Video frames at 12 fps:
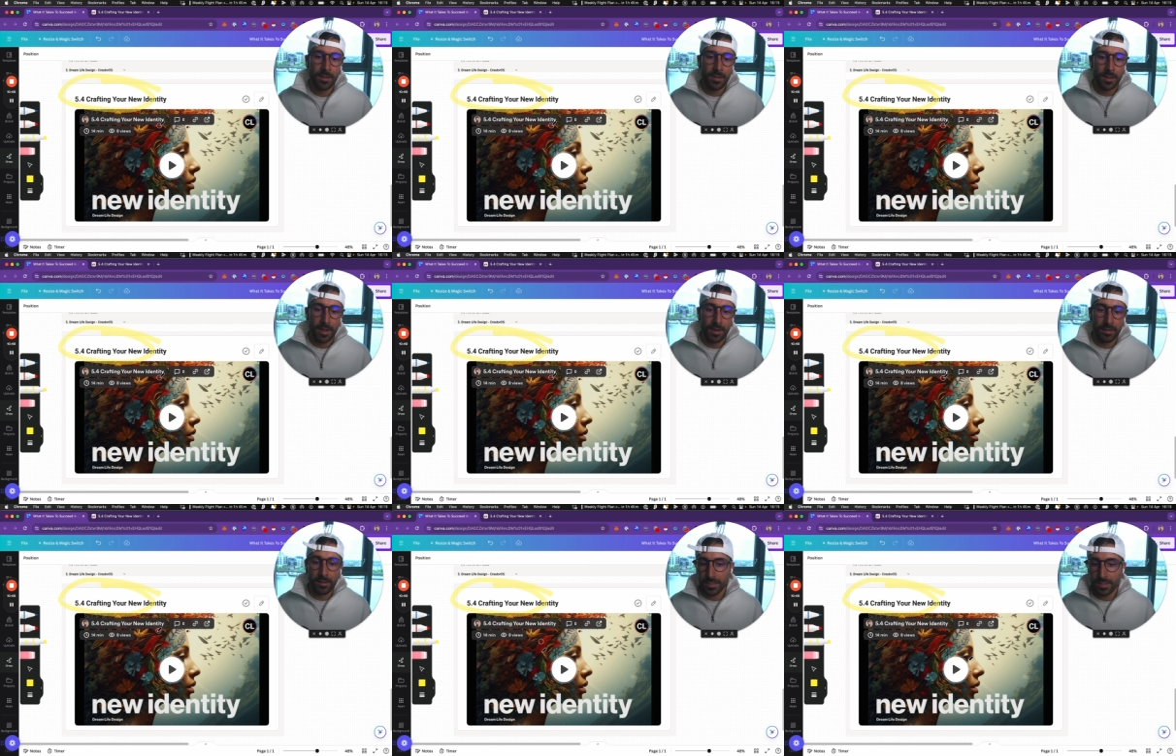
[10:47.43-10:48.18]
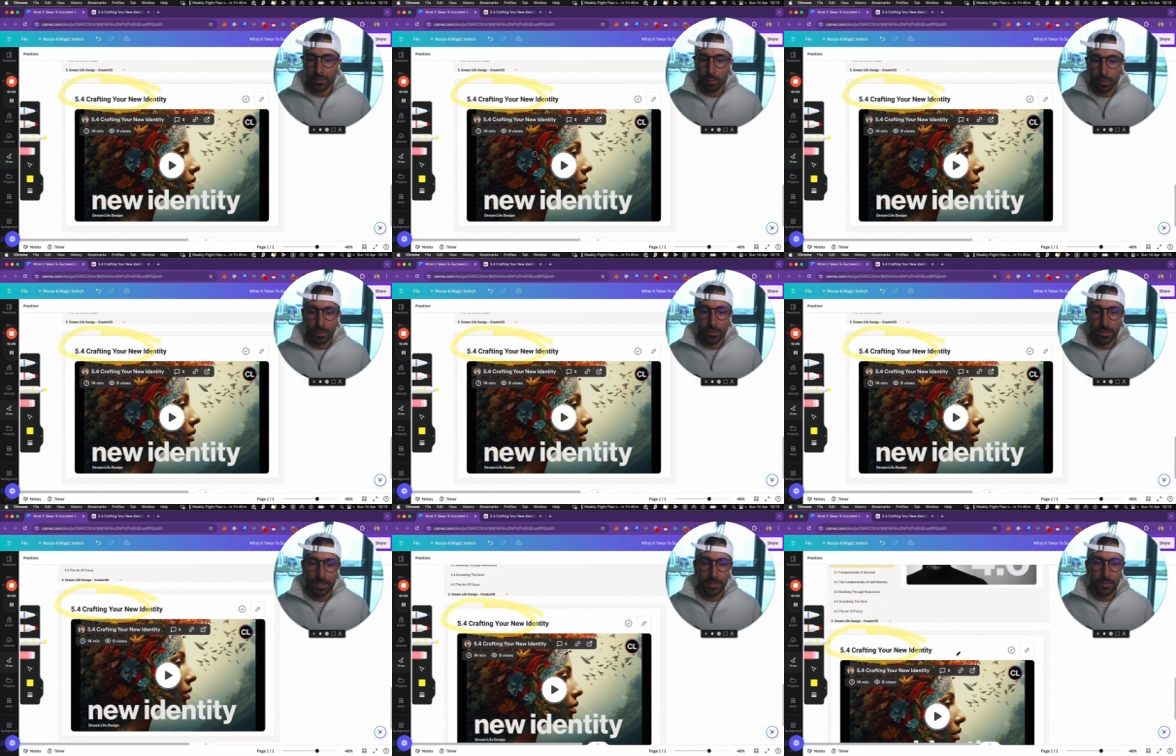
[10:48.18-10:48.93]
And this is what you
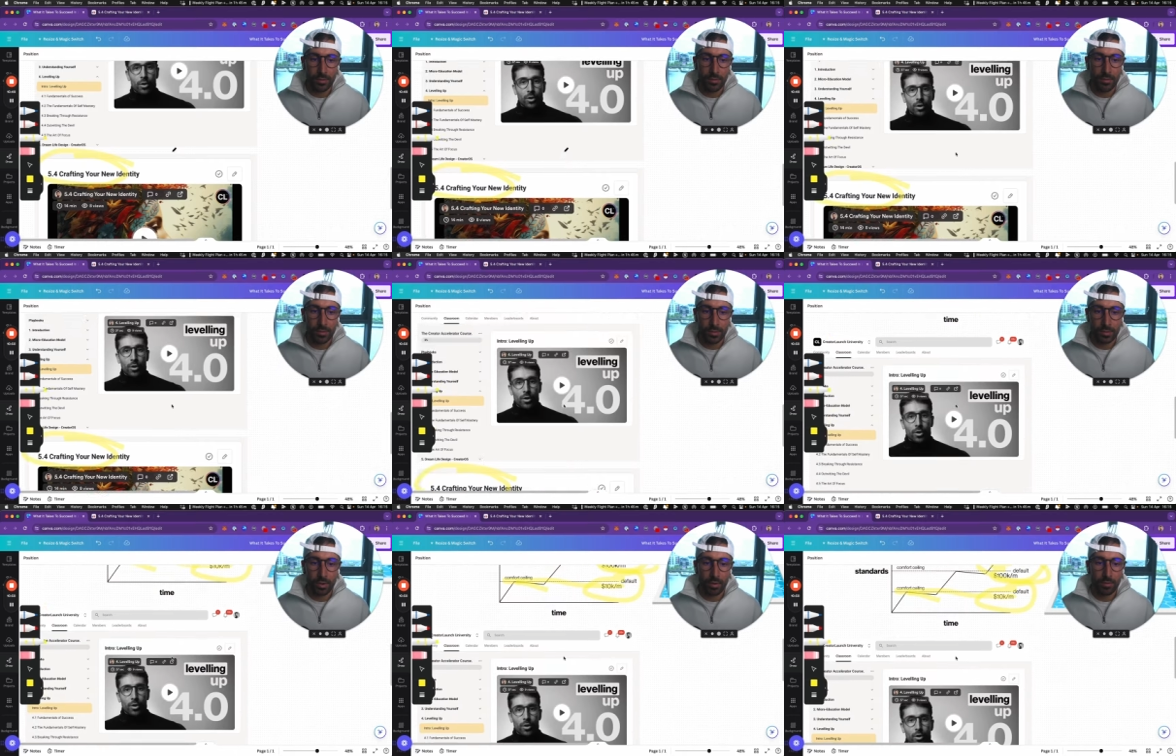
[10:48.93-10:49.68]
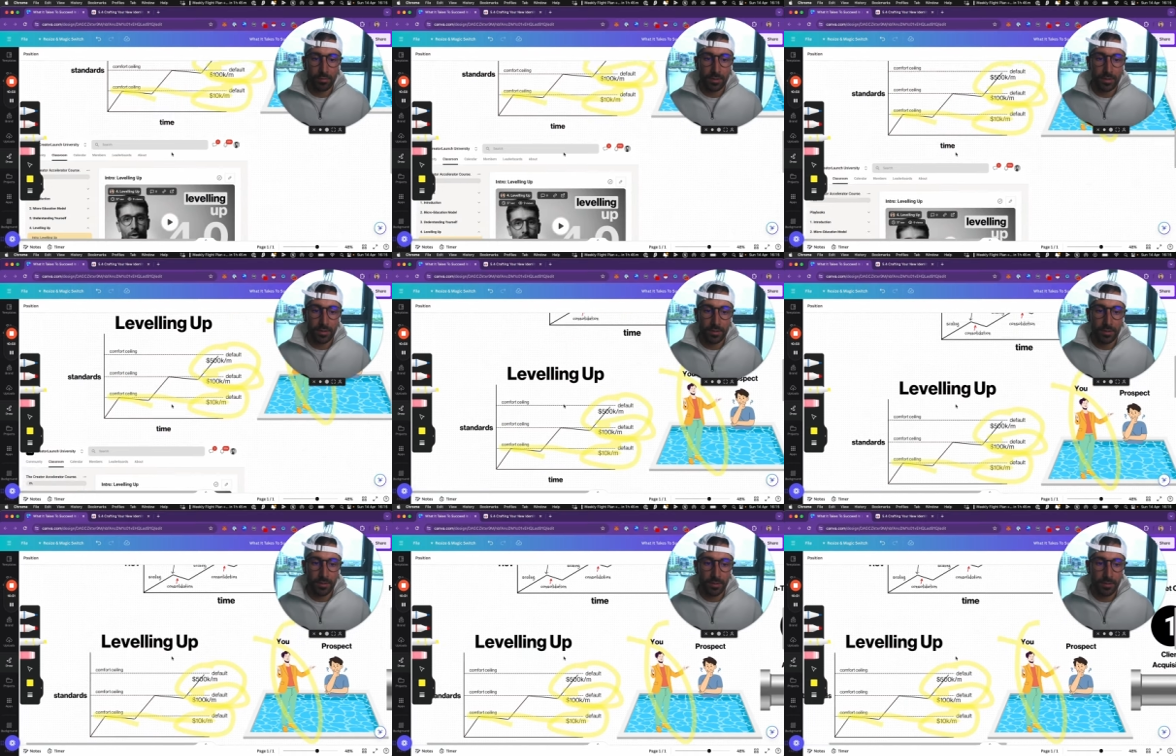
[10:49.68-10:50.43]
need to do to solve
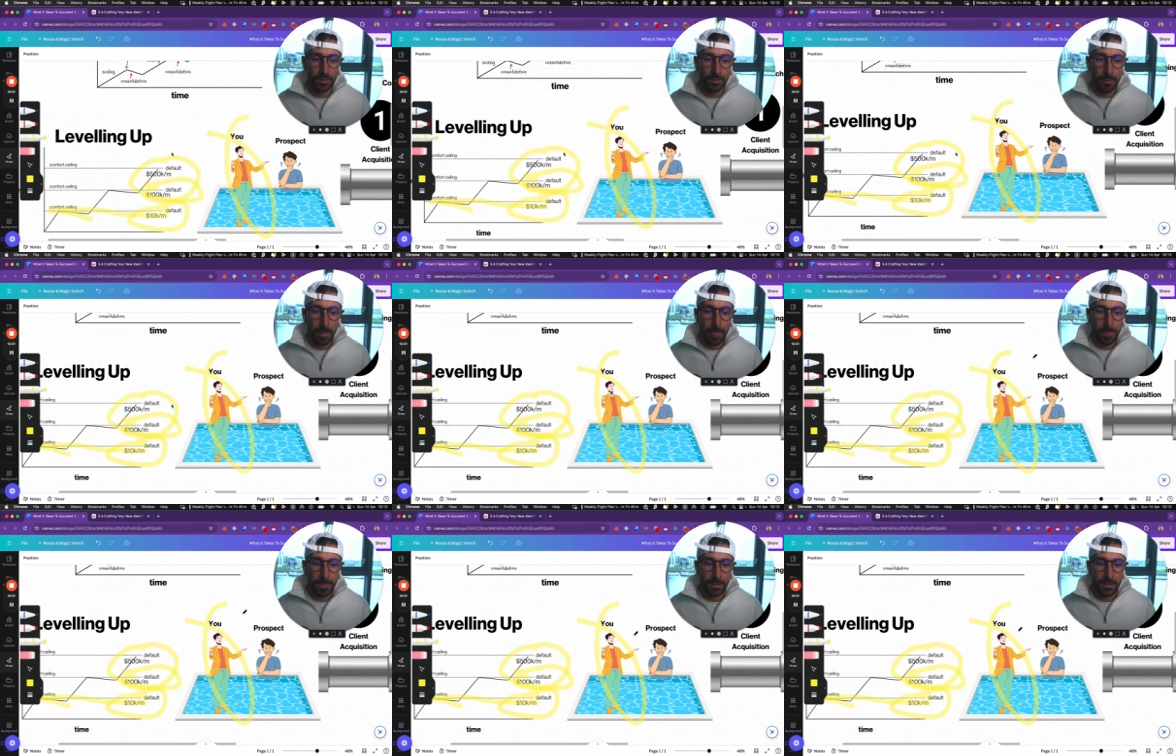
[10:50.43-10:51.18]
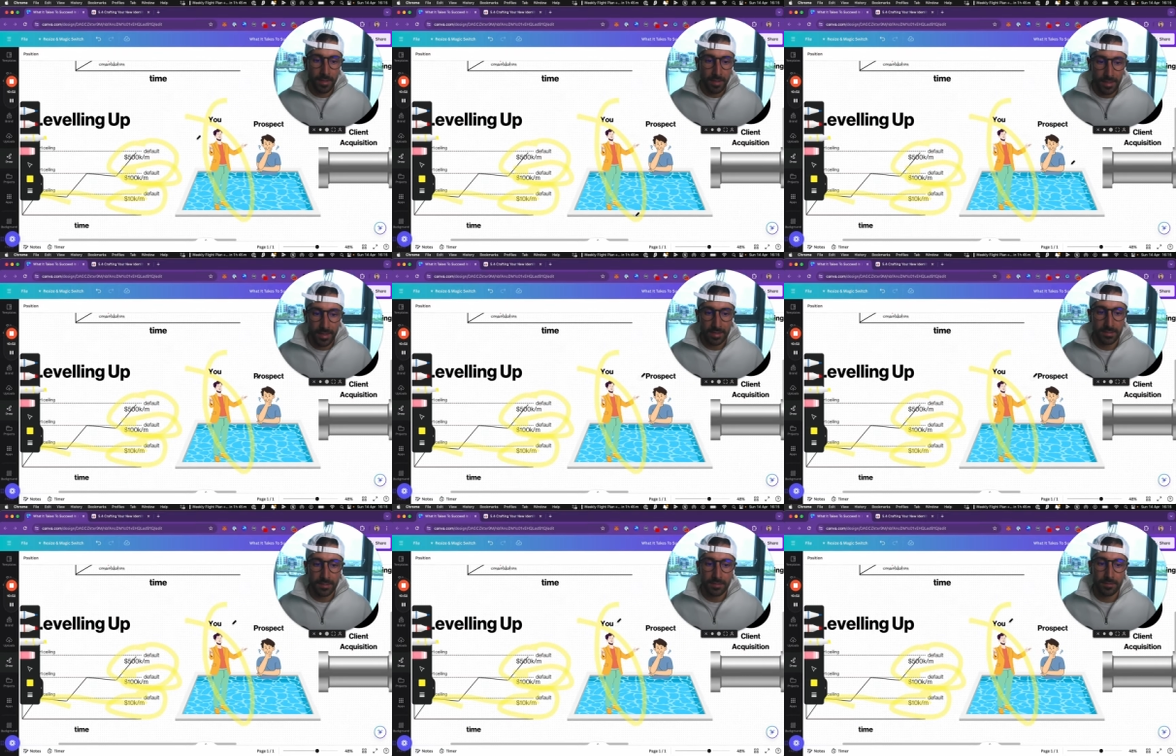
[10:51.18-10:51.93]

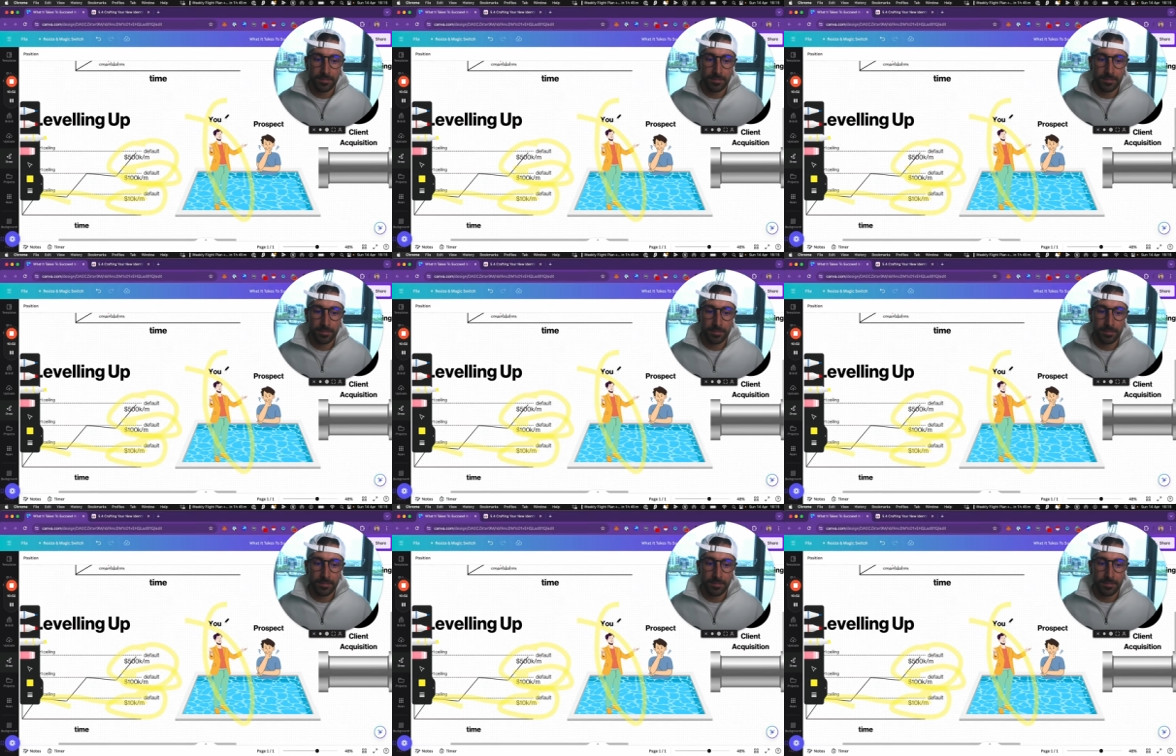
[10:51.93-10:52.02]
this.